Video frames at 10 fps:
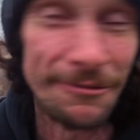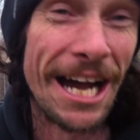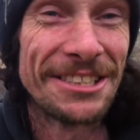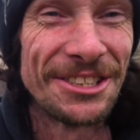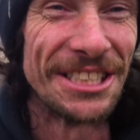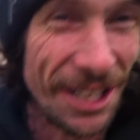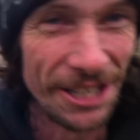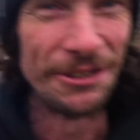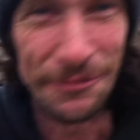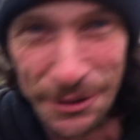And I've actually
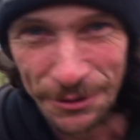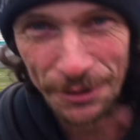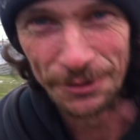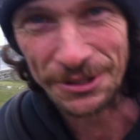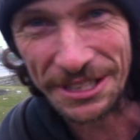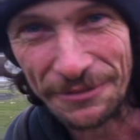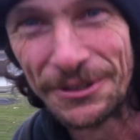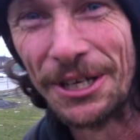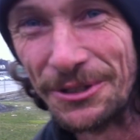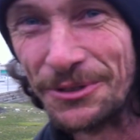gotten a few of those
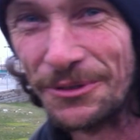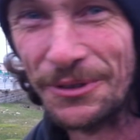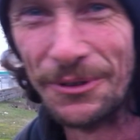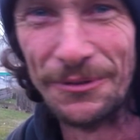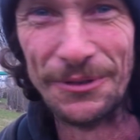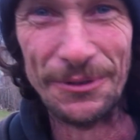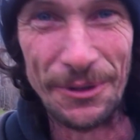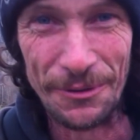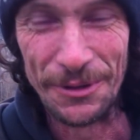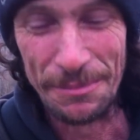gift cards
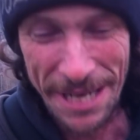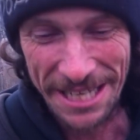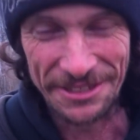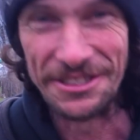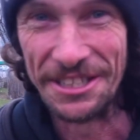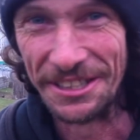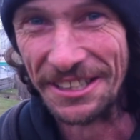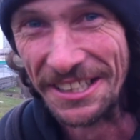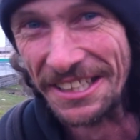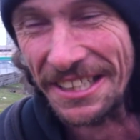over the past
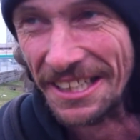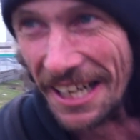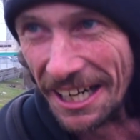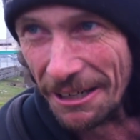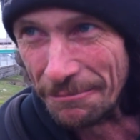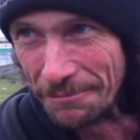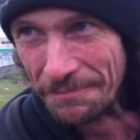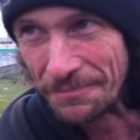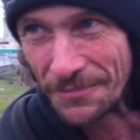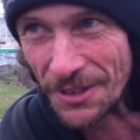year.
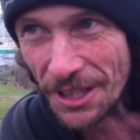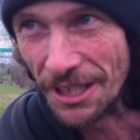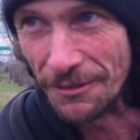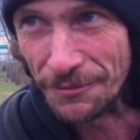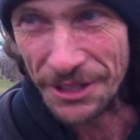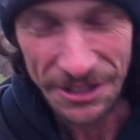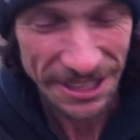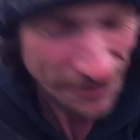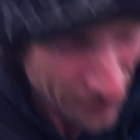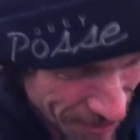The
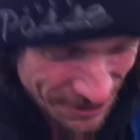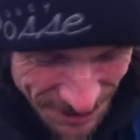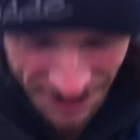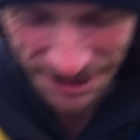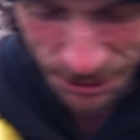Visa gift cards here,